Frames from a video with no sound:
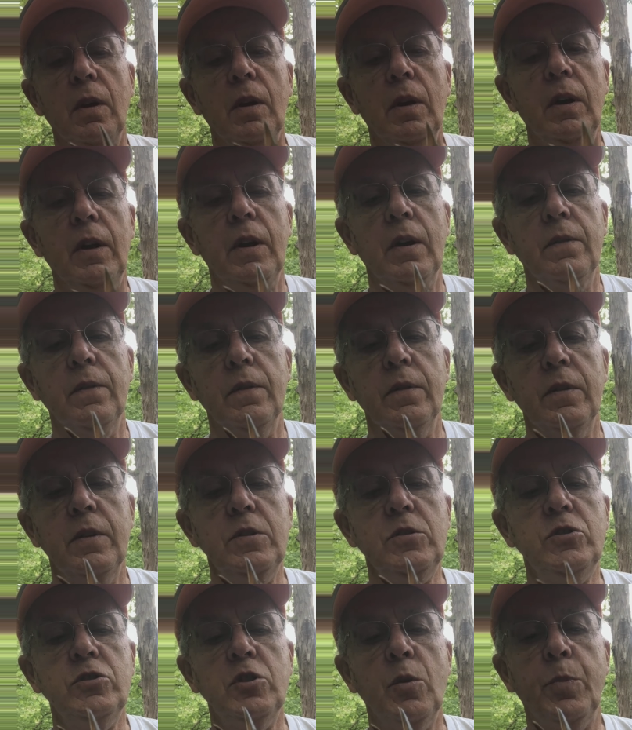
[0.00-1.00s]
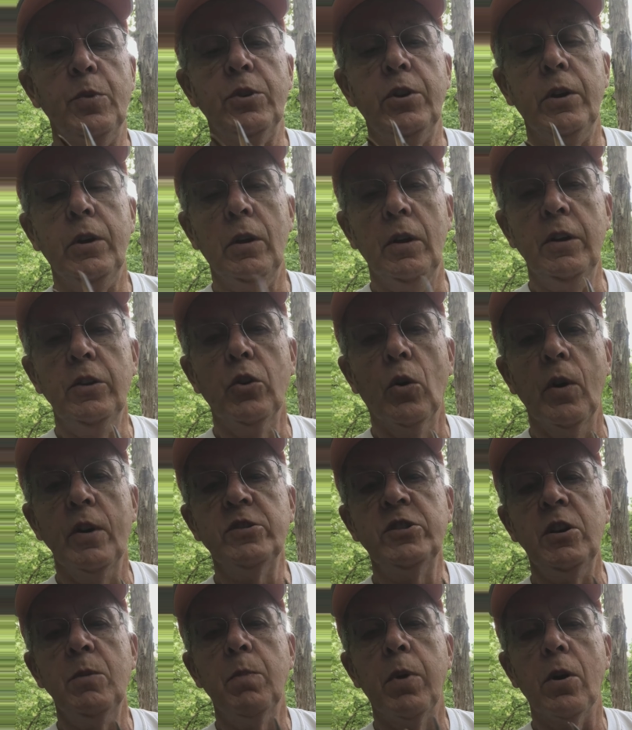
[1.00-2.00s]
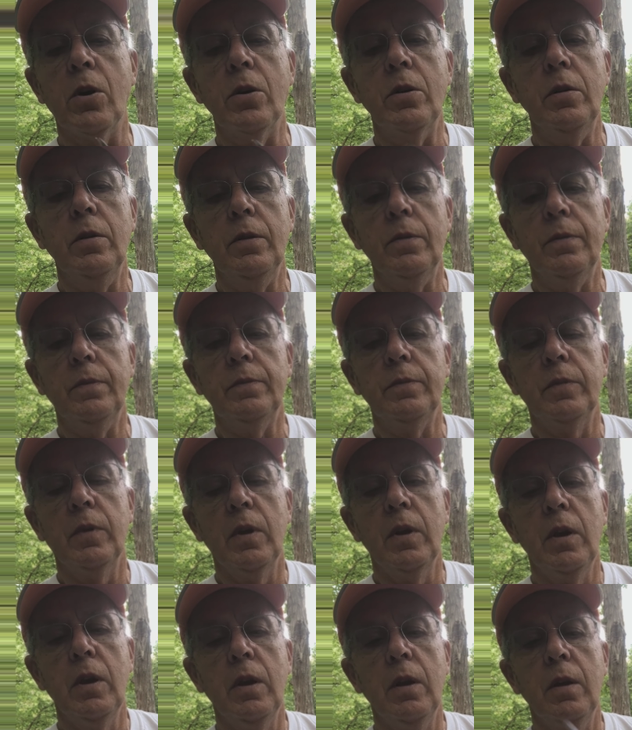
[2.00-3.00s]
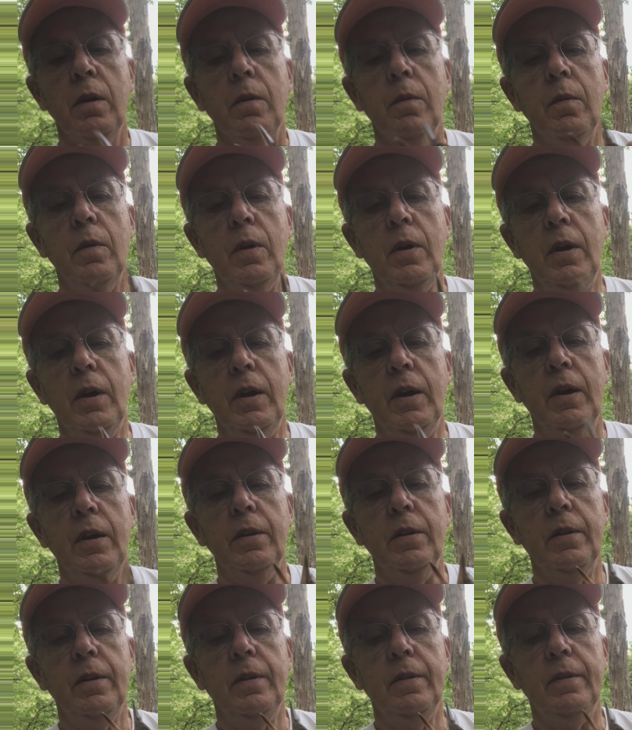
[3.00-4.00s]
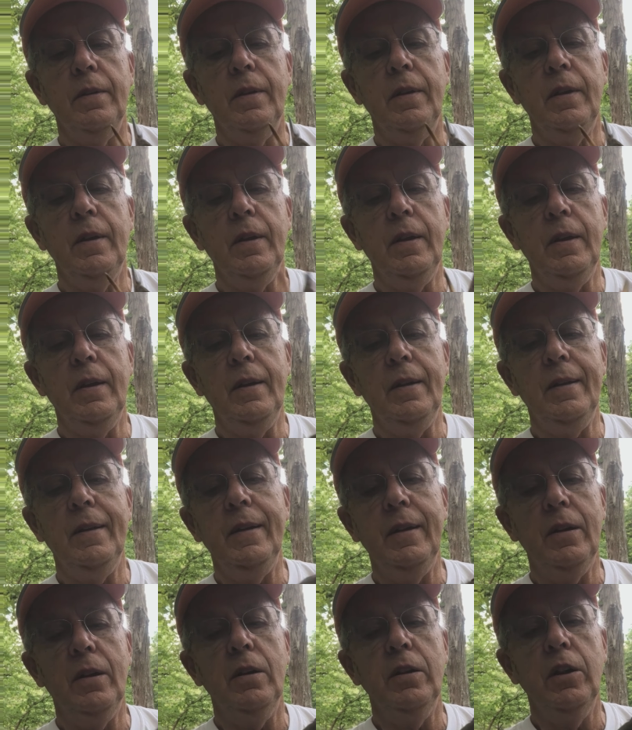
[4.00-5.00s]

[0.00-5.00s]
And this is a particularly noisy bird, and you know,